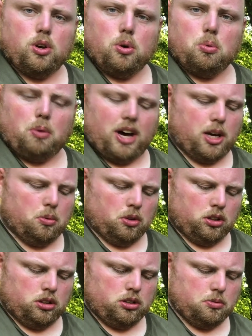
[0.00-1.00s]
wire wool,
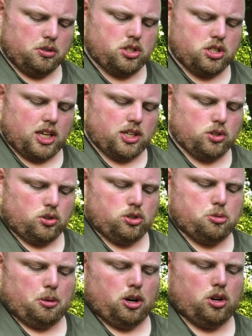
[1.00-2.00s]
which takes a good
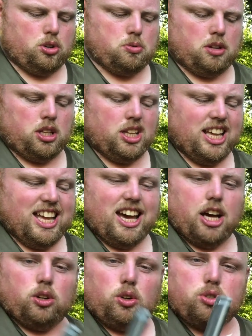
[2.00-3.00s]
spark as well.
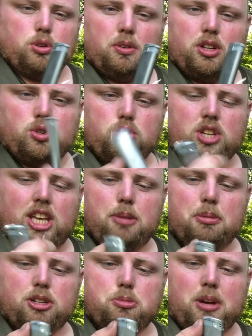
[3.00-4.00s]
And also I just keep
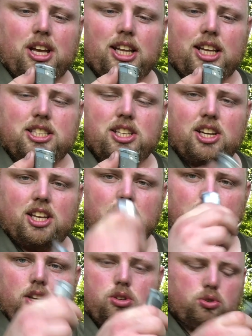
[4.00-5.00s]
a spare lighter in here
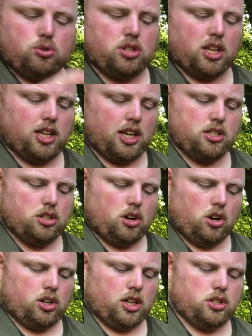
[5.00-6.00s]
just in case I
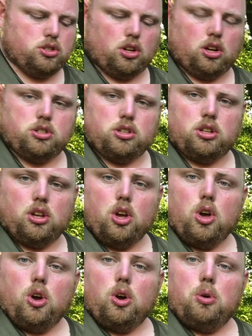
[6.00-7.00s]
can't get it started
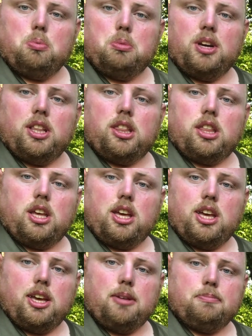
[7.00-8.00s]
with
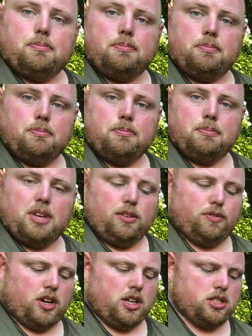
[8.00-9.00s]
me
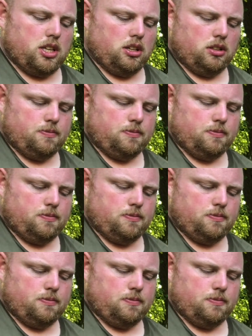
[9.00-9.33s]
fire steel.